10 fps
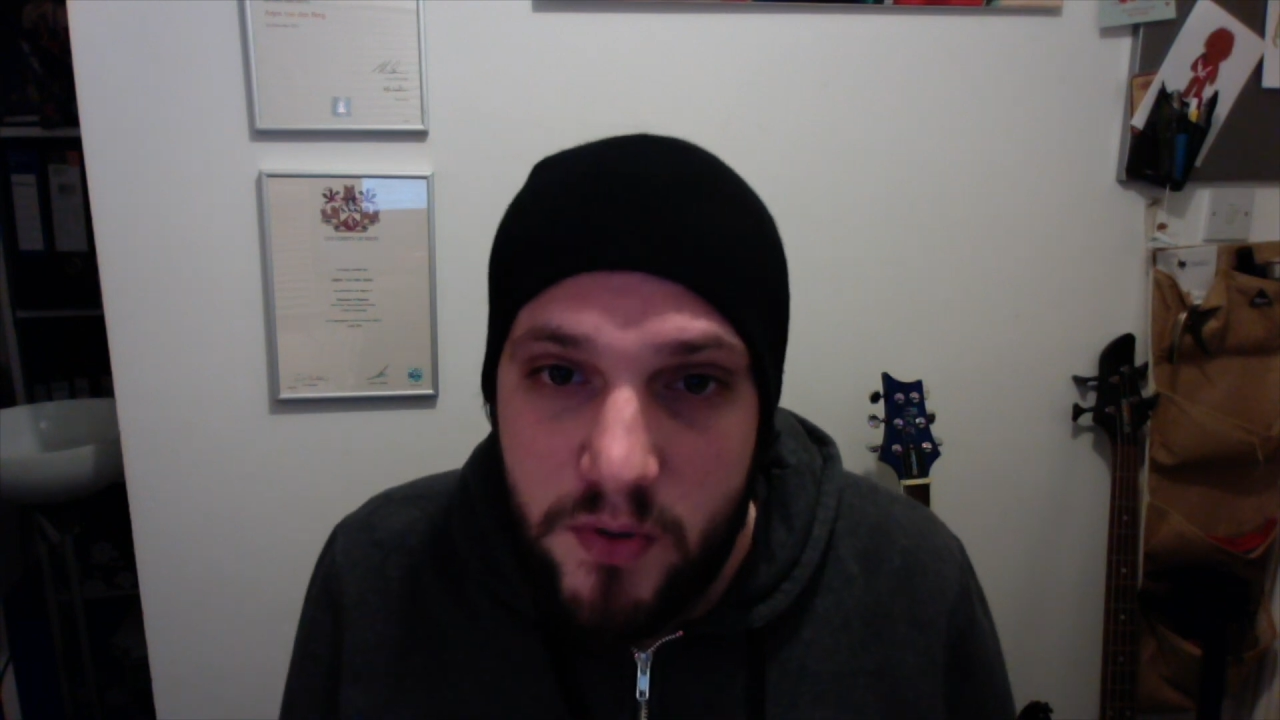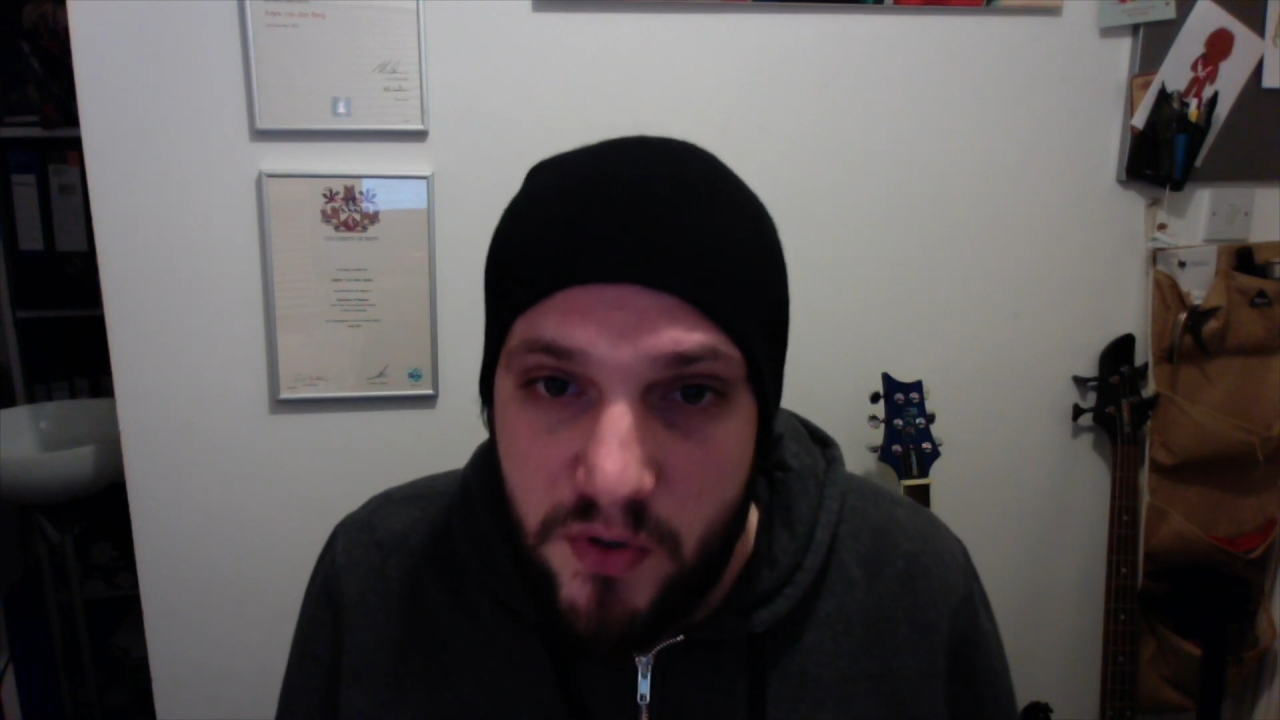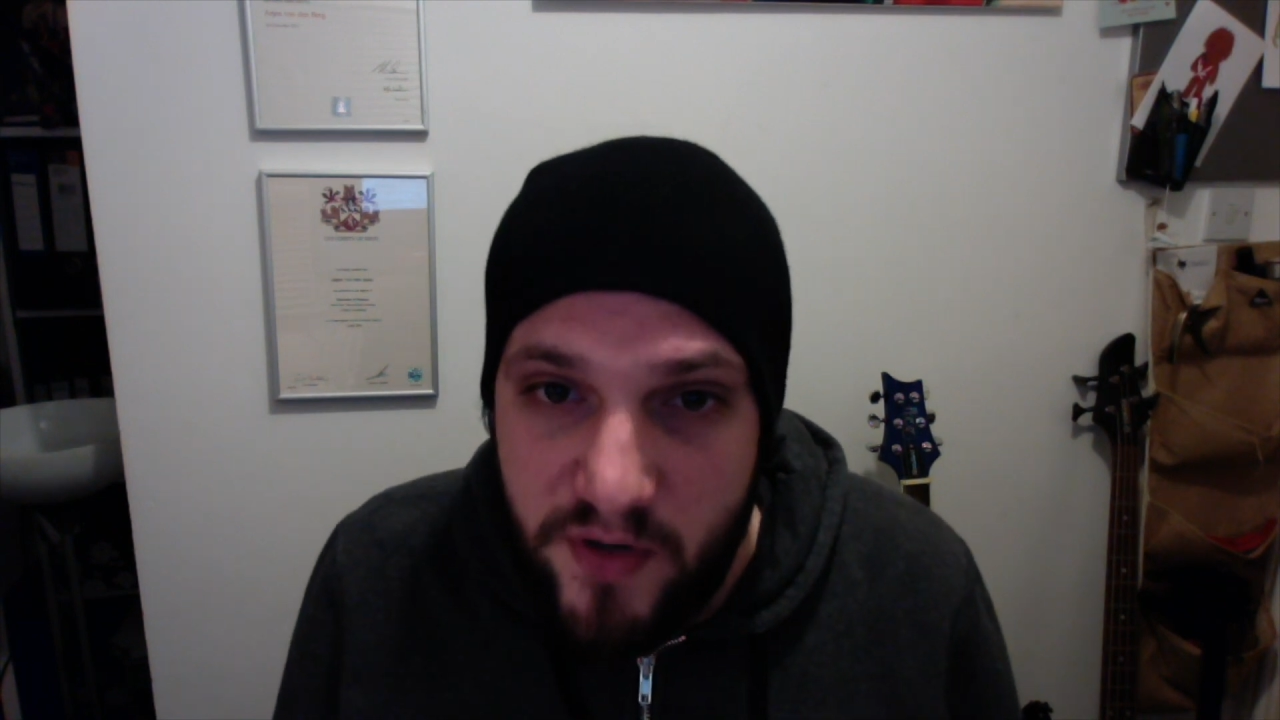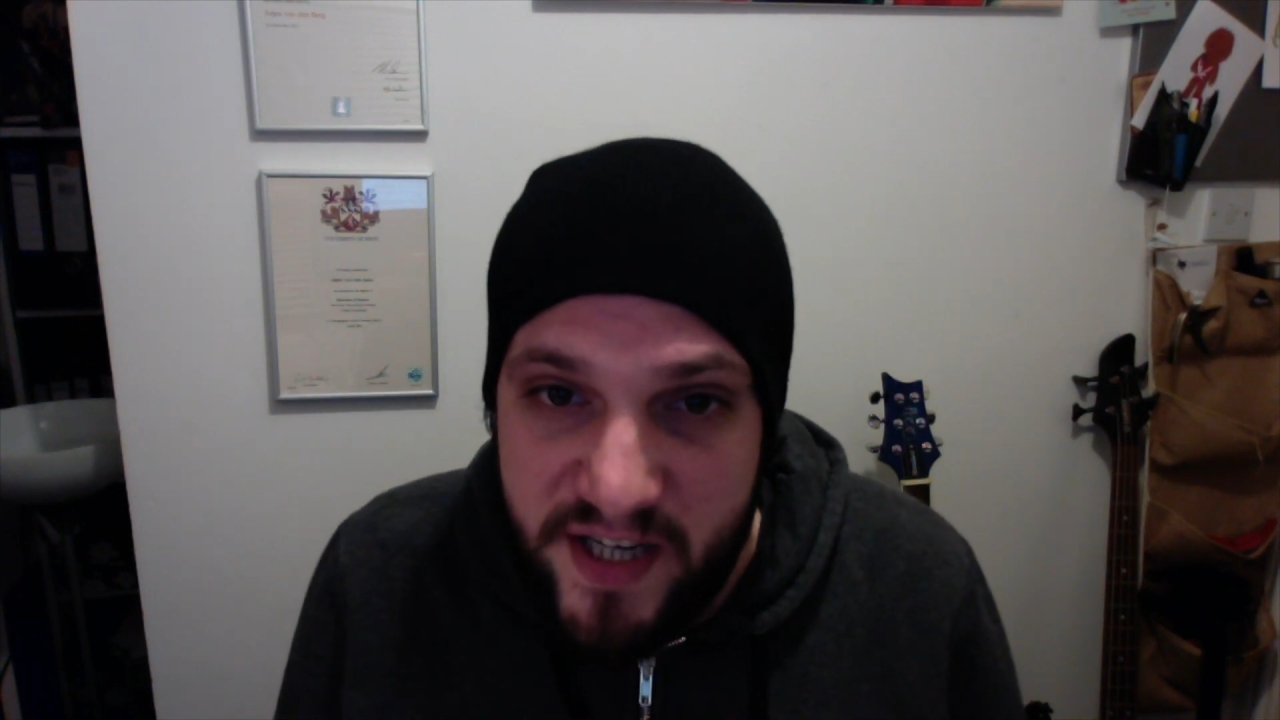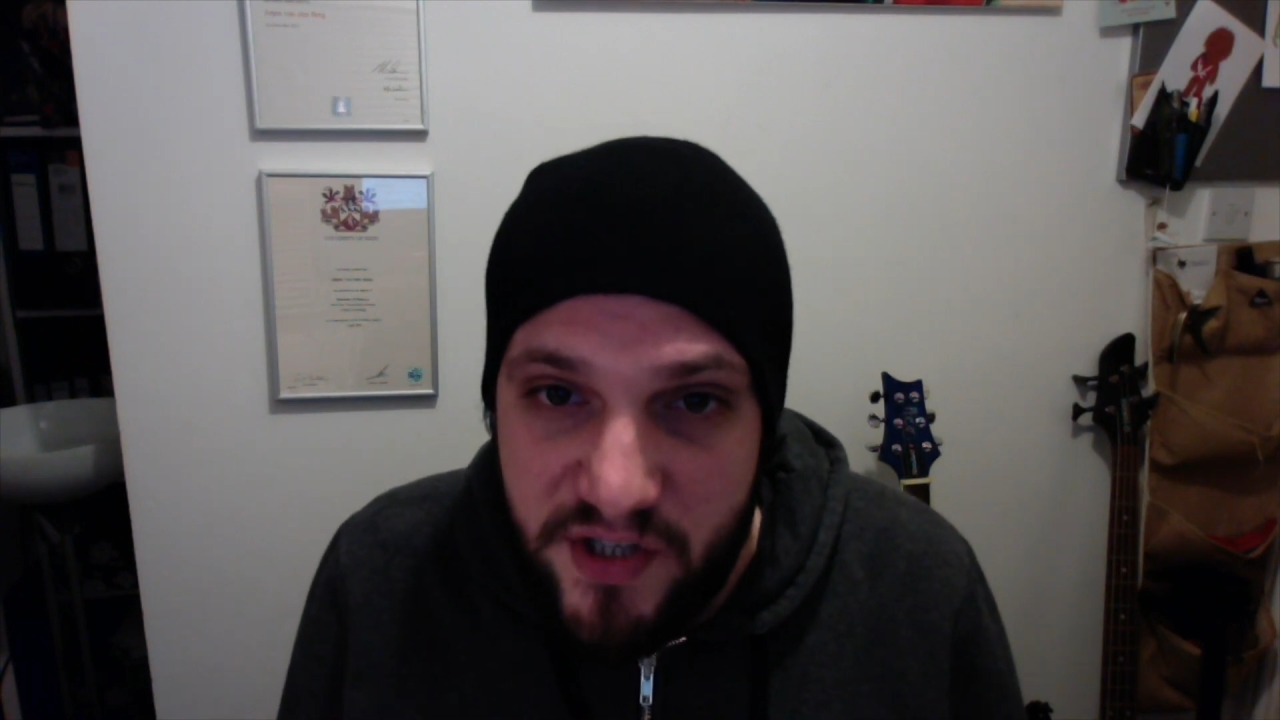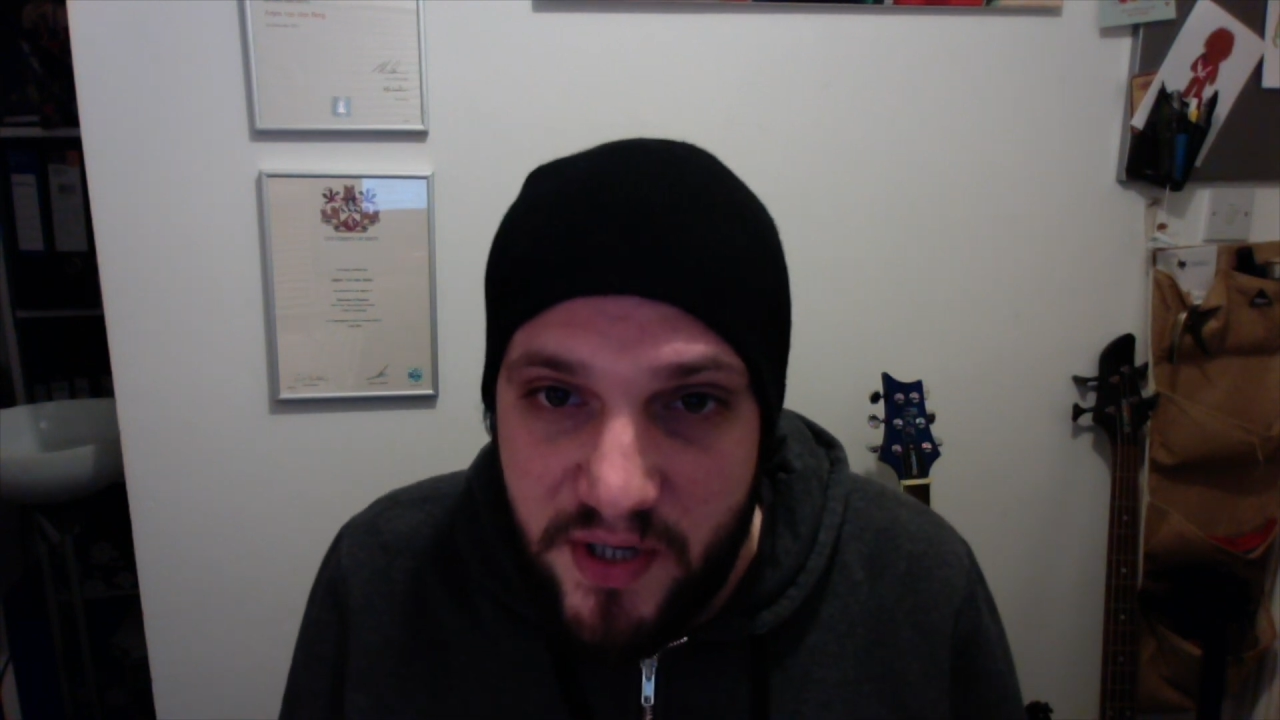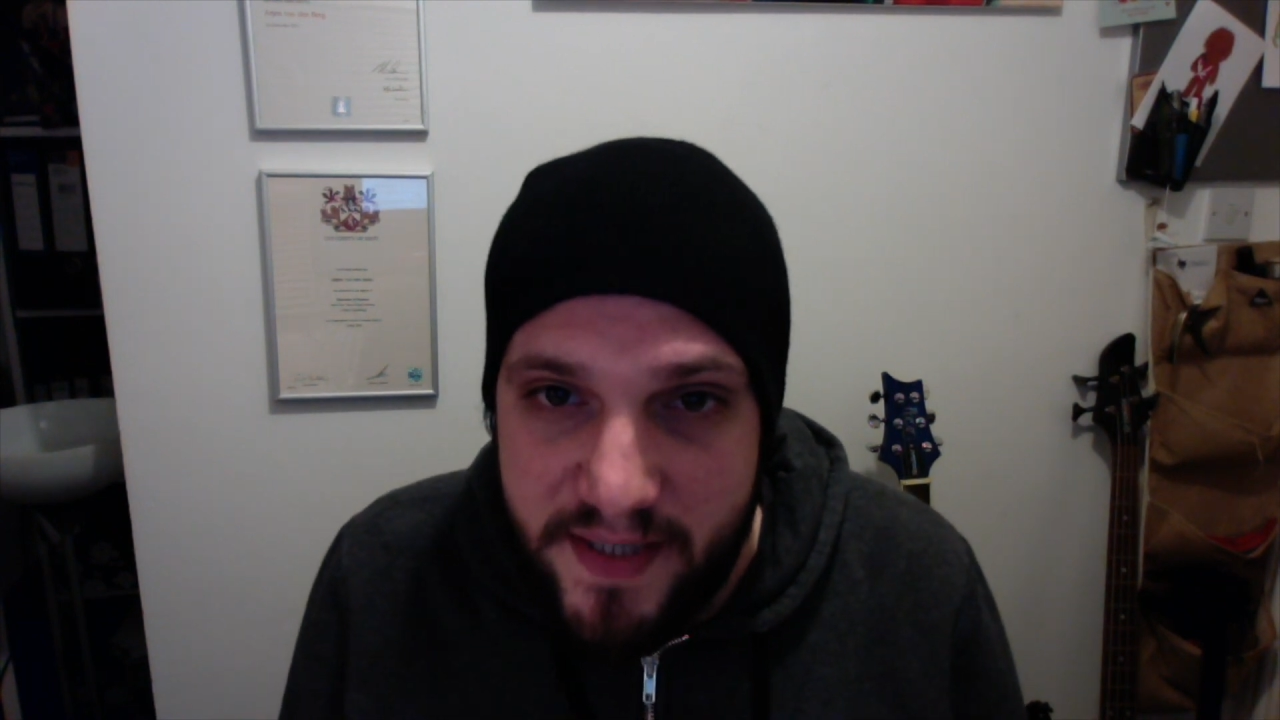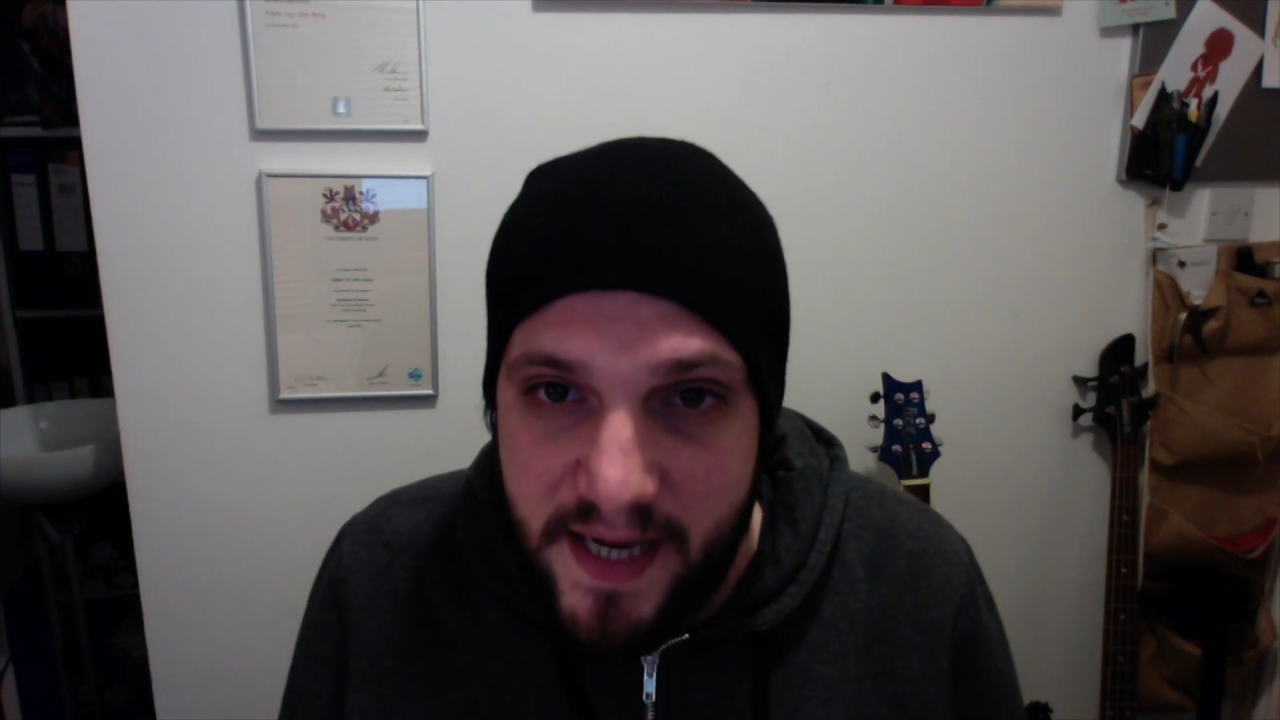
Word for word: screenshots